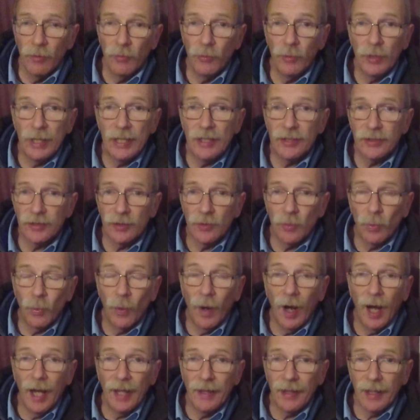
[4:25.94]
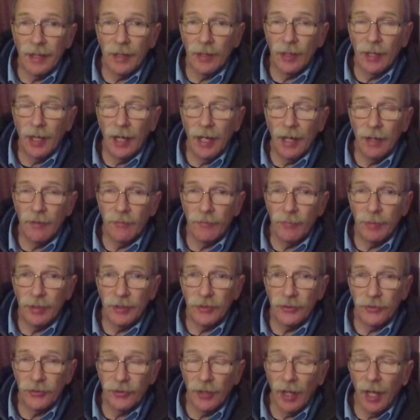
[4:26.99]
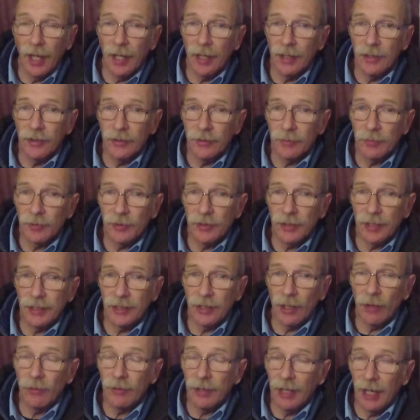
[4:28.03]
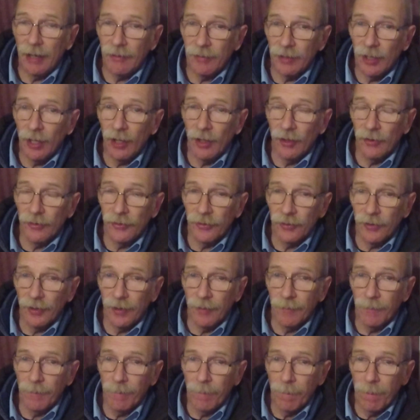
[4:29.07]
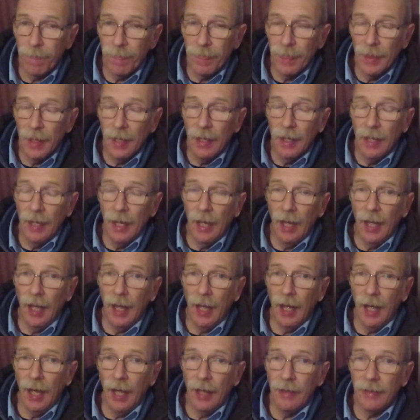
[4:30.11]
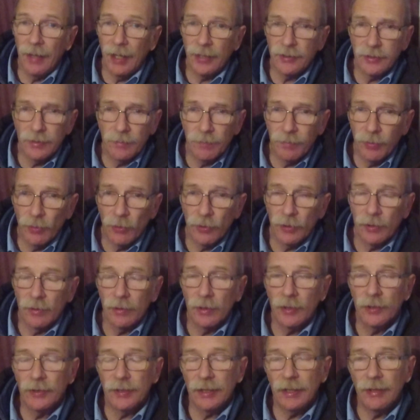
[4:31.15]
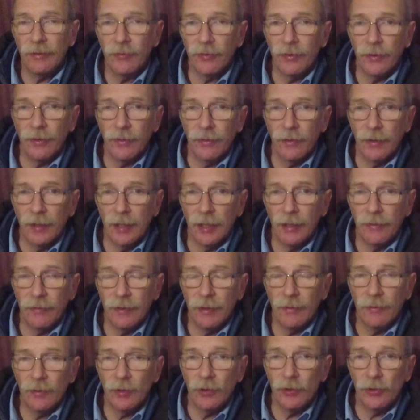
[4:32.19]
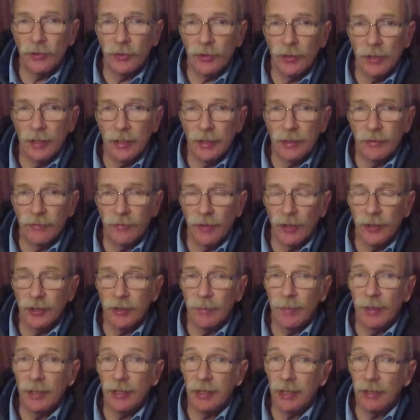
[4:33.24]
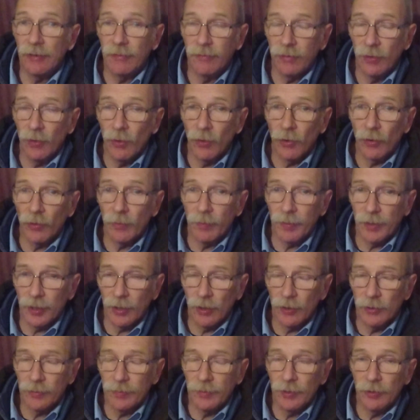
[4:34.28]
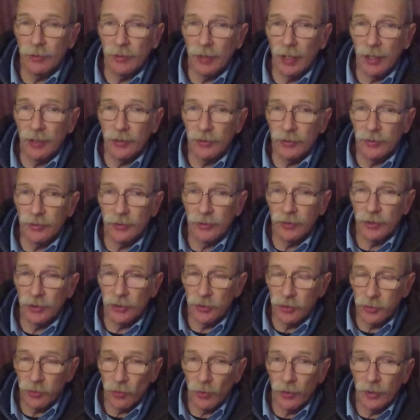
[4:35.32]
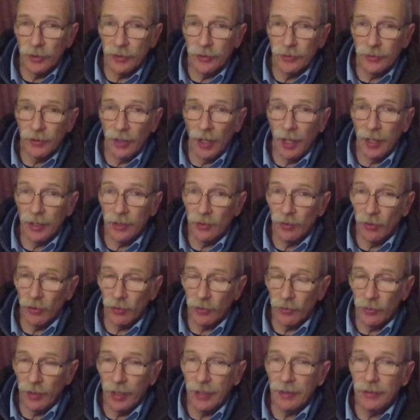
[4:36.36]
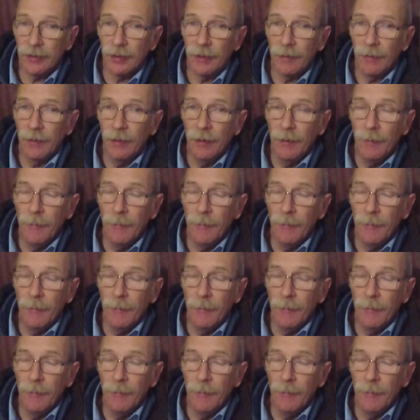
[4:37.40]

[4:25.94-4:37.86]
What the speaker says: reason why they have been silent is because they don't have an answer. And that's important, because if evolution is fundamentally flawed because mutations destroy design, not create it,